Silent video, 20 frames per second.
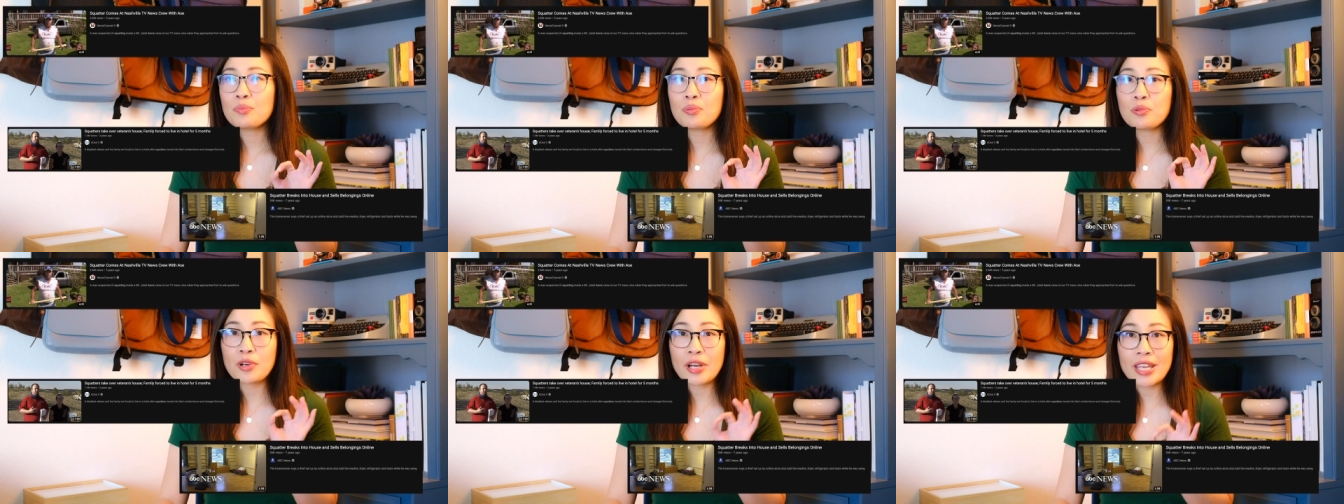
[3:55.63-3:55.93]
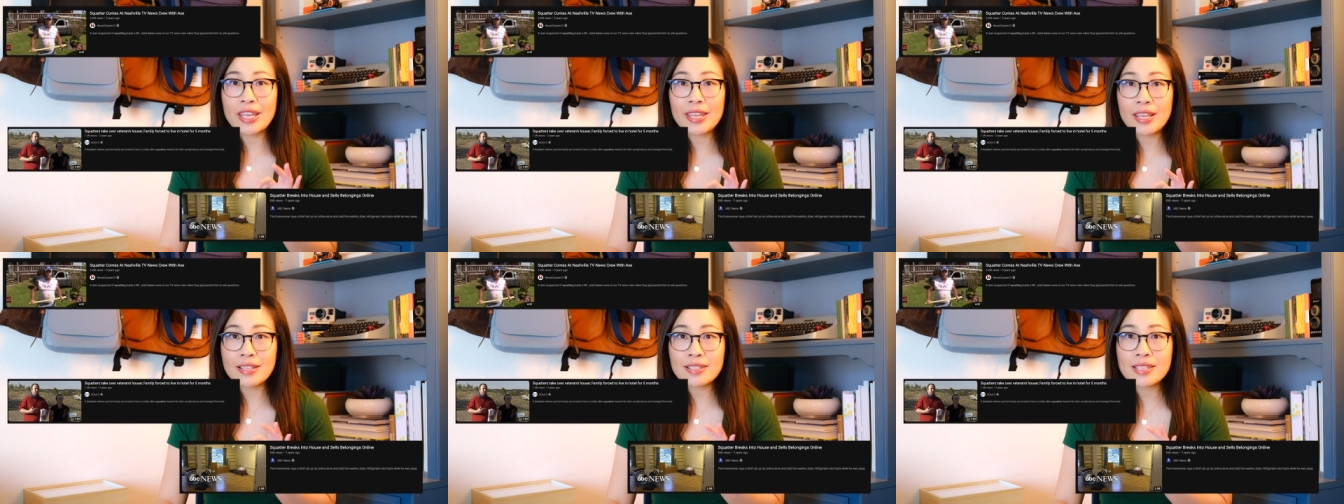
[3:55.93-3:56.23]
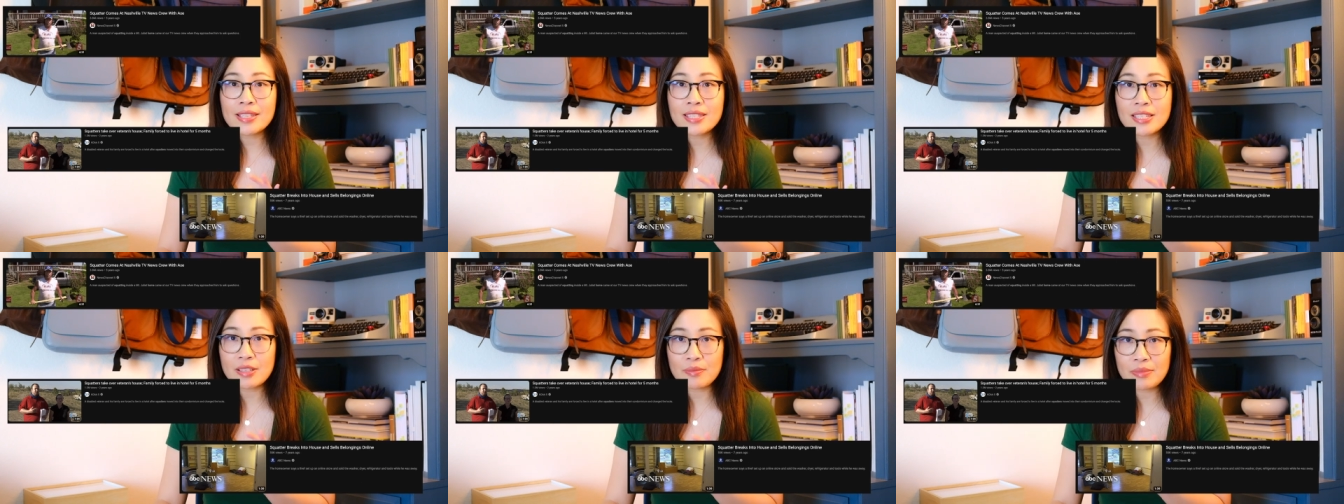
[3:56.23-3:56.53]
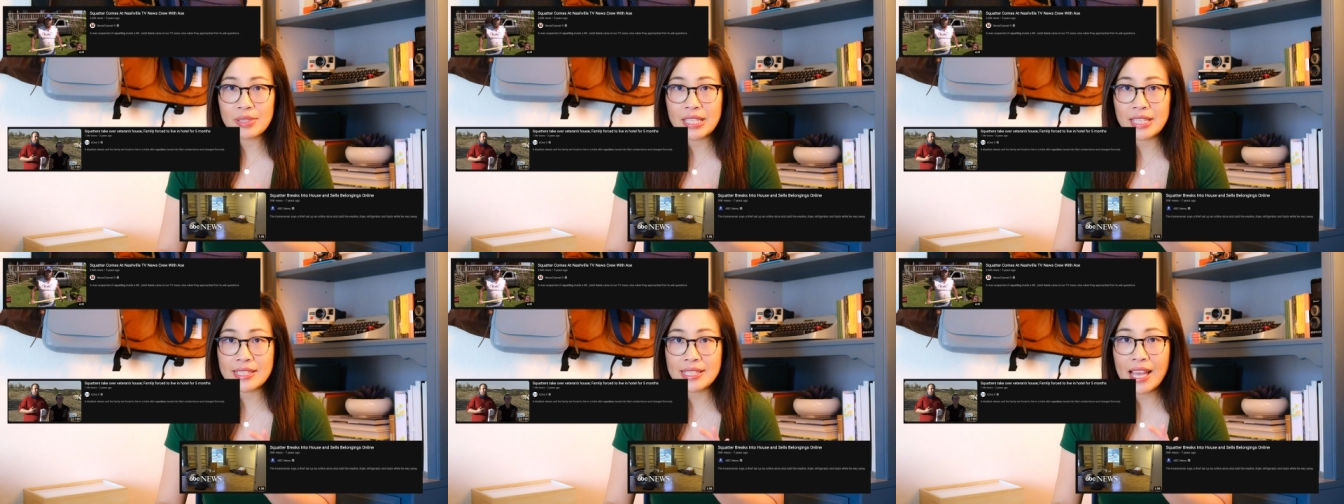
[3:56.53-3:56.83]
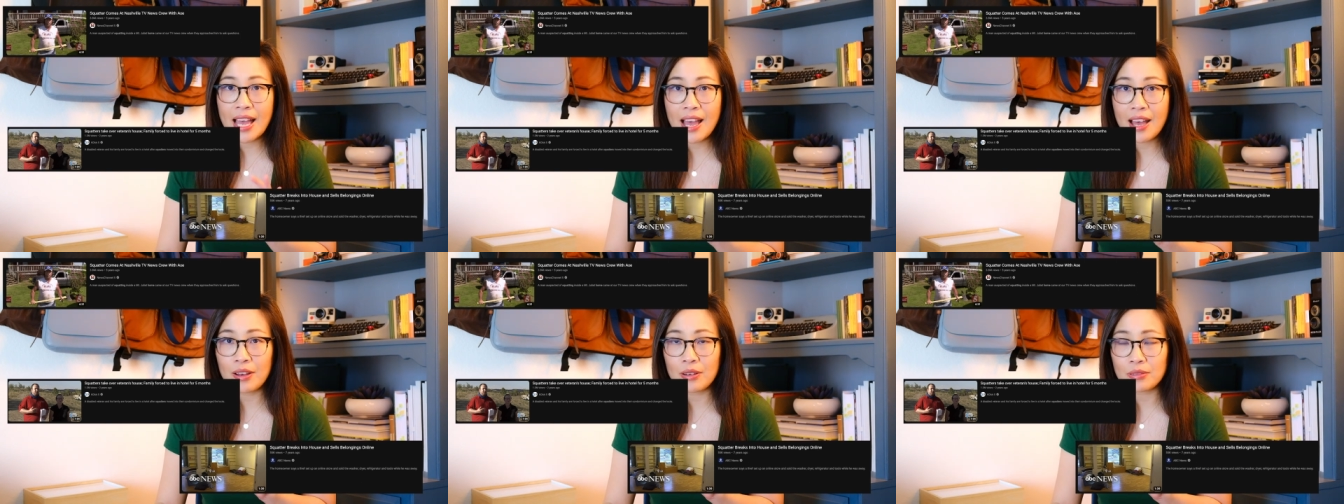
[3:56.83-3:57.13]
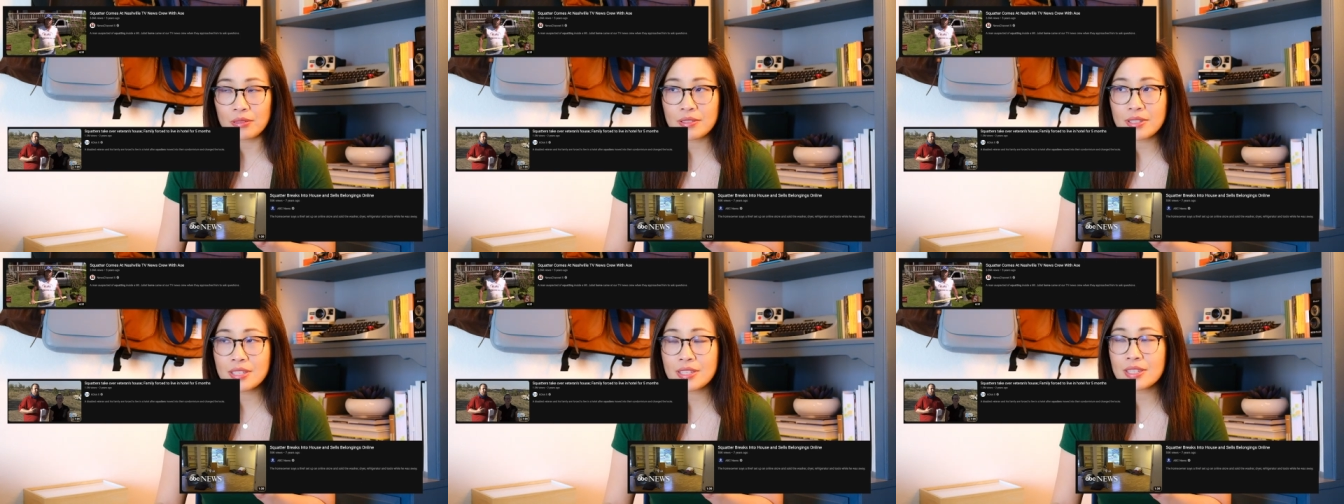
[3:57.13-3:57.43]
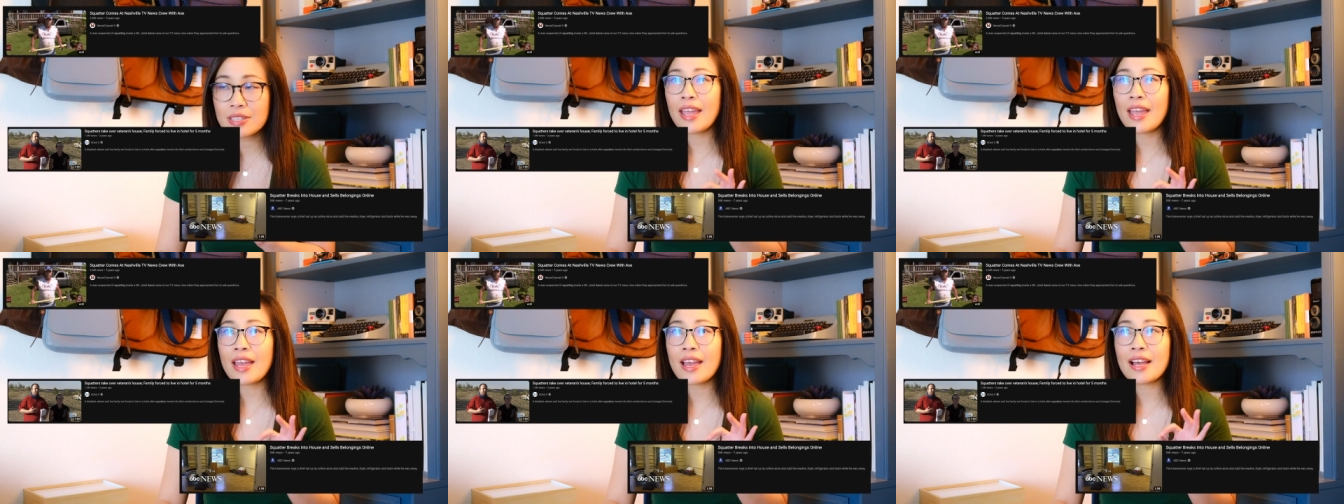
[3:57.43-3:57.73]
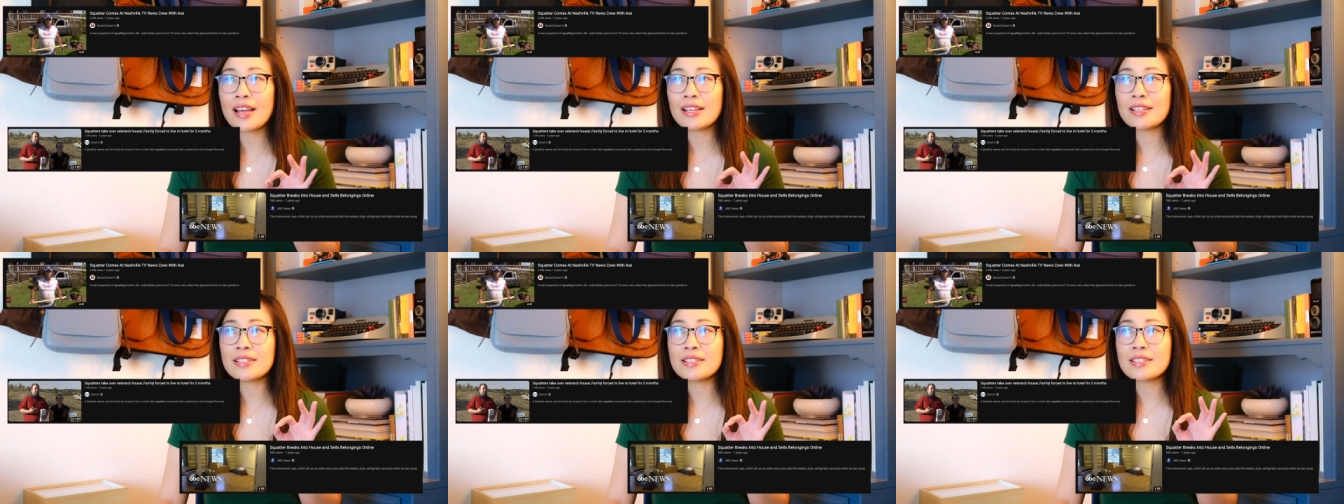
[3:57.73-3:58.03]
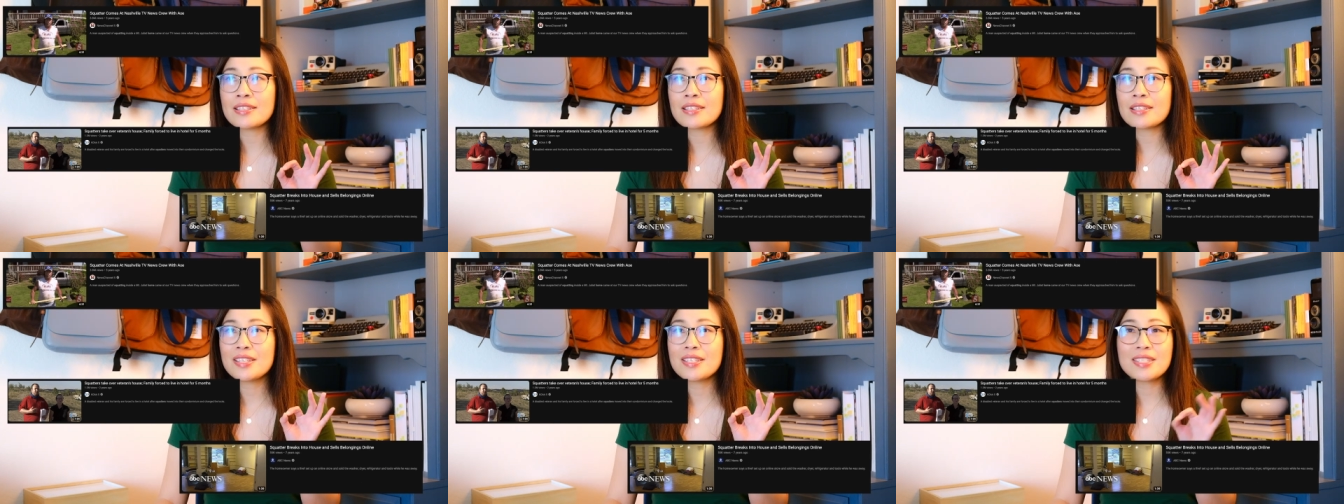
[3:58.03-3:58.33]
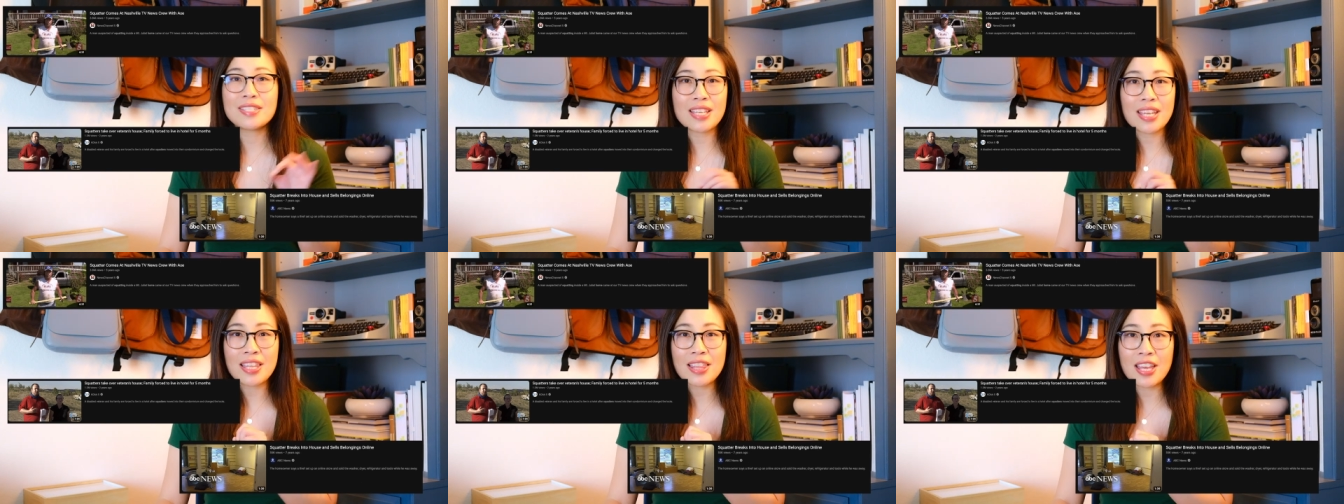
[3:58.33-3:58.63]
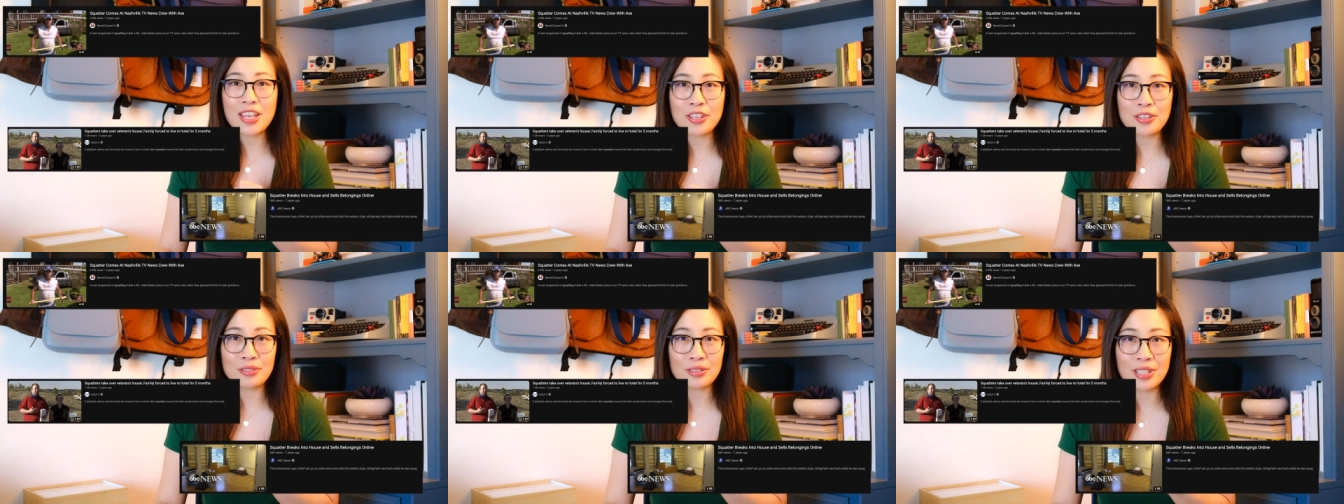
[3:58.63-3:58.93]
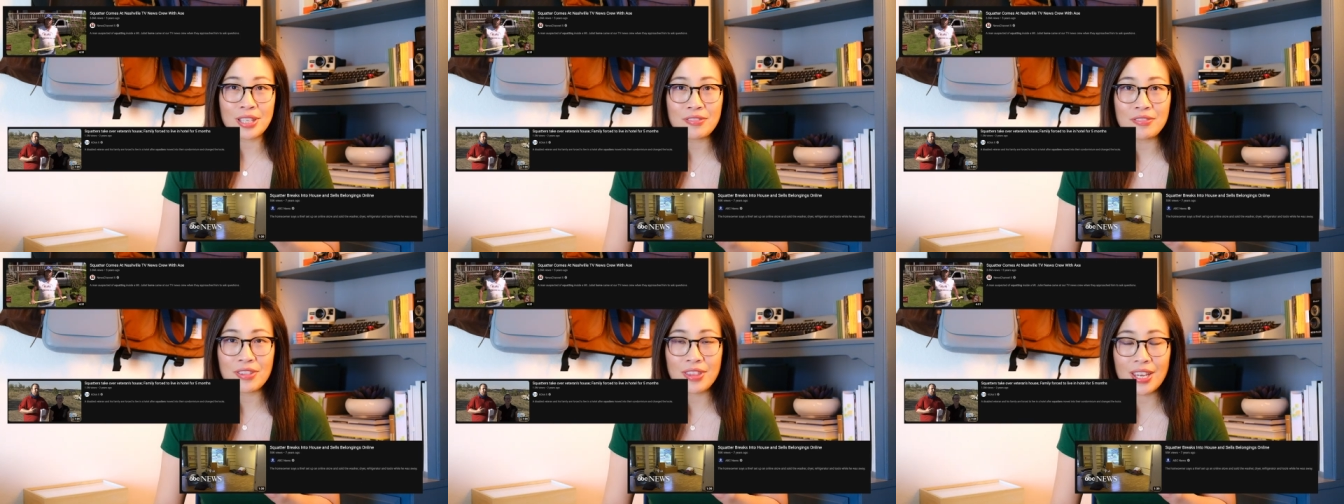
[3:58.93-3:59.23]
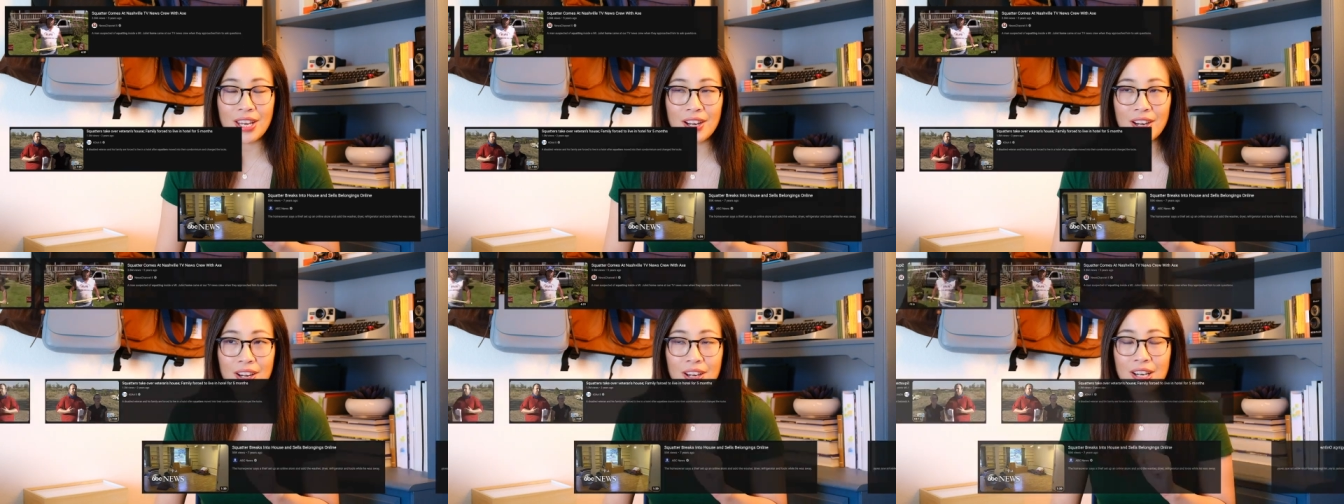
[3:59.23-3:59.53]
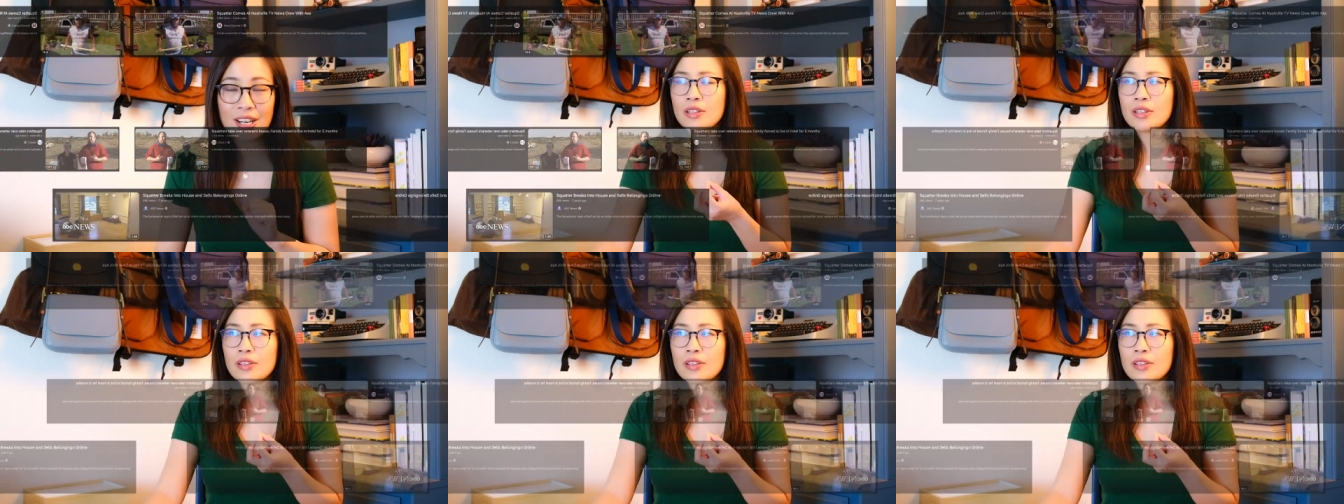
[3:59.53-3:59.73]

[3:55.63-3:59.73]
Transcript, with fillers: break into somebody's house and say that you live there.